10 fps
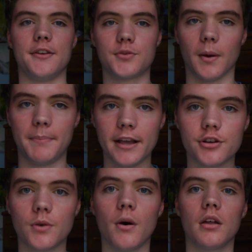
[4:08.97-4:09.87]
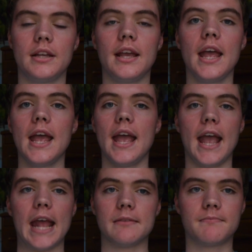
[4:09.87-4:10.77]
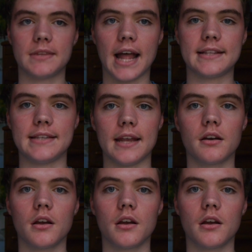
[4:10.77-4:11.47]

You just want picture quality, and that's it.